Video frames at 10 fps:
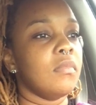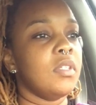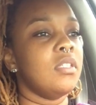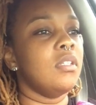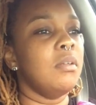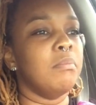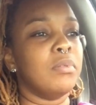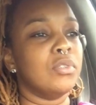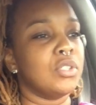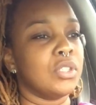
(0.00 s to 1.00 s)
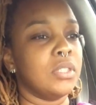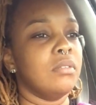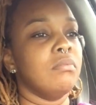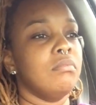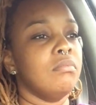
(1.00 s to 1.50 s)
some
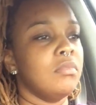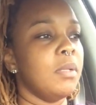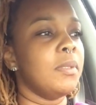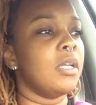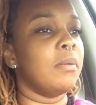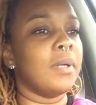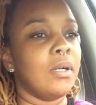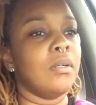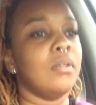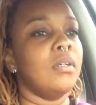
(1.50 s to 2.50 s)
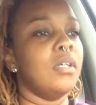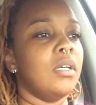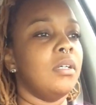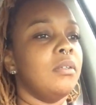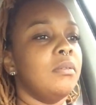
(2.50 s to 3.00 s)
bullshit, something about
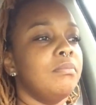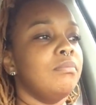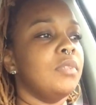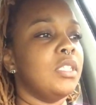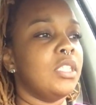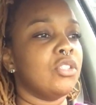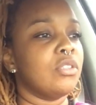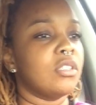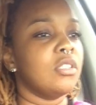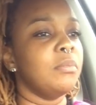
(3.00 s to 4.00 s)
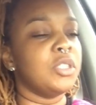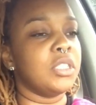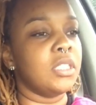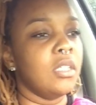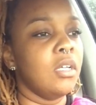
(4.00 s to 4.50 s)
the district or some
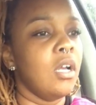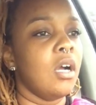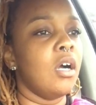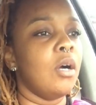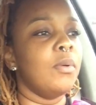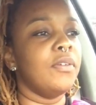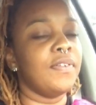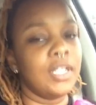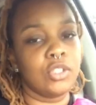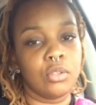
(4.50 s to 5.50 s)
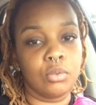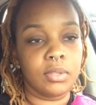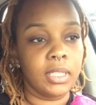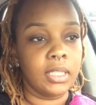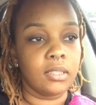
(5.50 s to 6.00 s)
shit. We'll find you a new
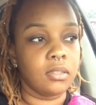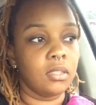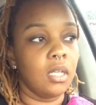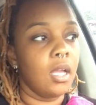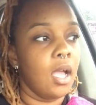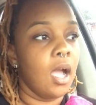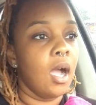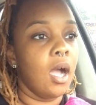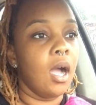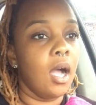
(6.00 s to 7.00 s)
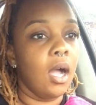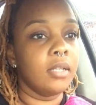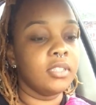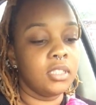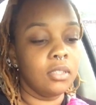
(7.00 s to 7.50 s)
case.
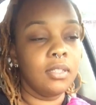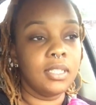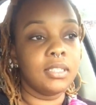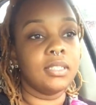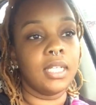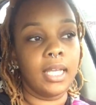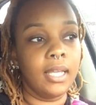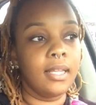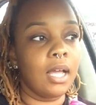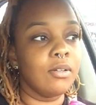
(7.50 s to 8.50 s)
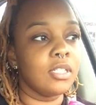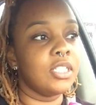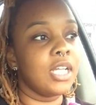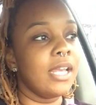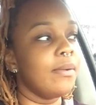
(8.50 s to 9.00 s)
Till this day, that was
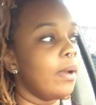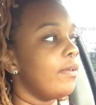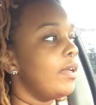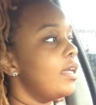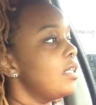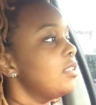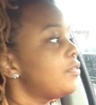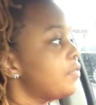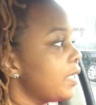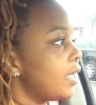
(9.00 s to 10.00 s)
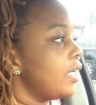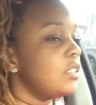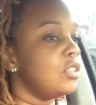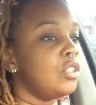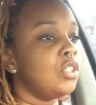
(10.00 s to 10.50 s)
in January. It is
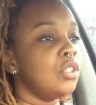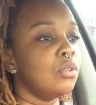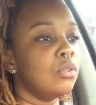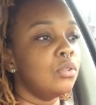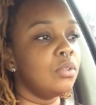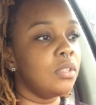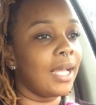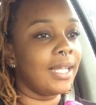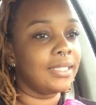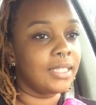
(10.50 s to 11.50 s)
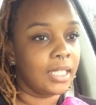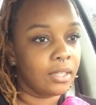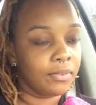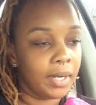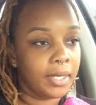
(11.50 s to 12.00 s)
freaking June
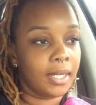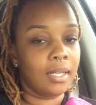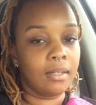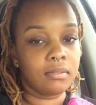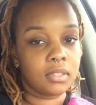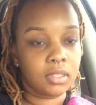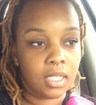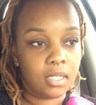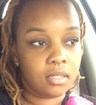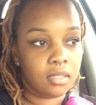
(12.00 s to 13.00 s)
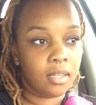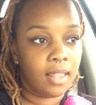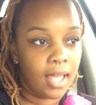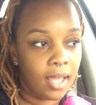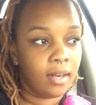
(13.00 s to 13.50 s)
19th right now. Since
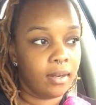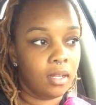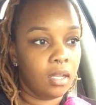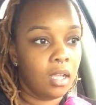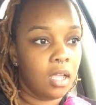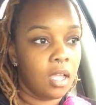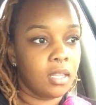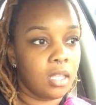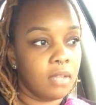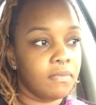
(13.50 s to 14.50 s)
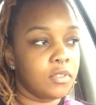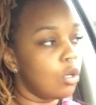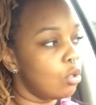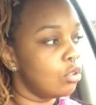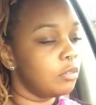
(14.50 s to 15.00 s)
then, they've
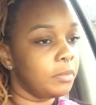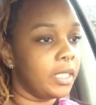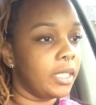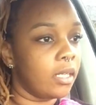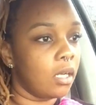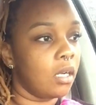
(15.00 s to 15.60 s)
told me,